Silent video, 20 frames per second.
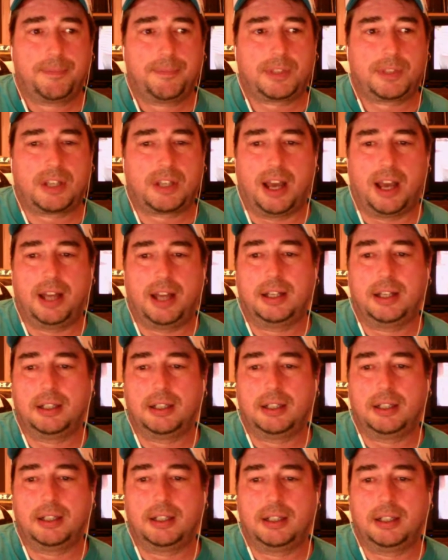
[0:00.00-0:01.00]
kind
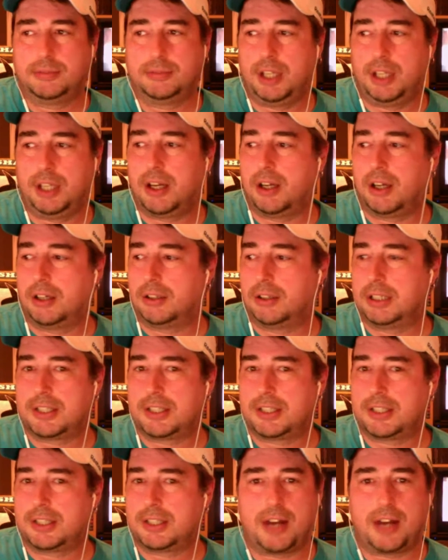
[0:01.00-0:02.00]
of,
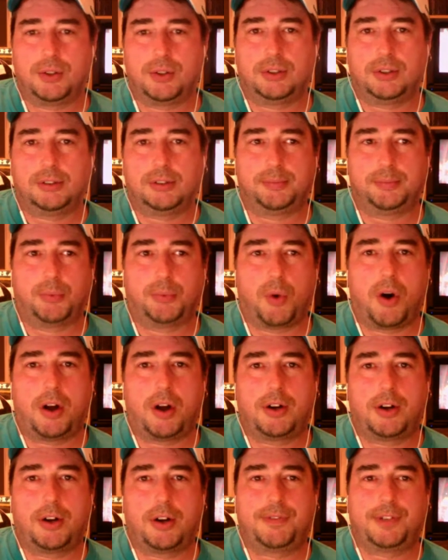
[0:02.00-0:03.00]
it's that whole
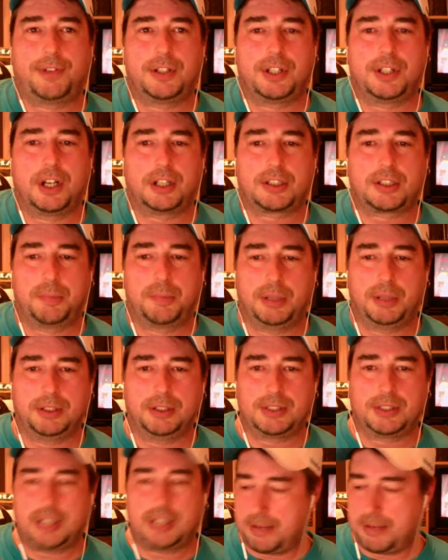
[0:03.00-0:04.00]
water off a duck's
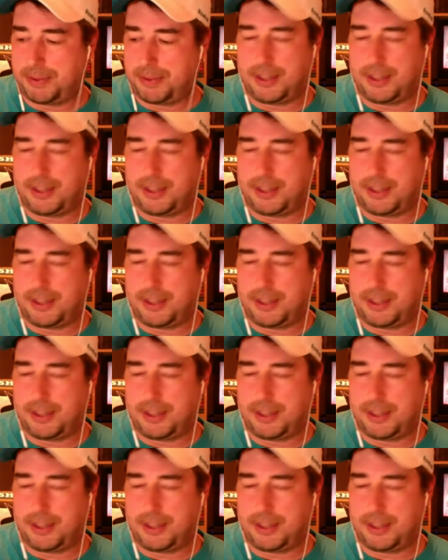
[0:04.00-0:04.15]
bill type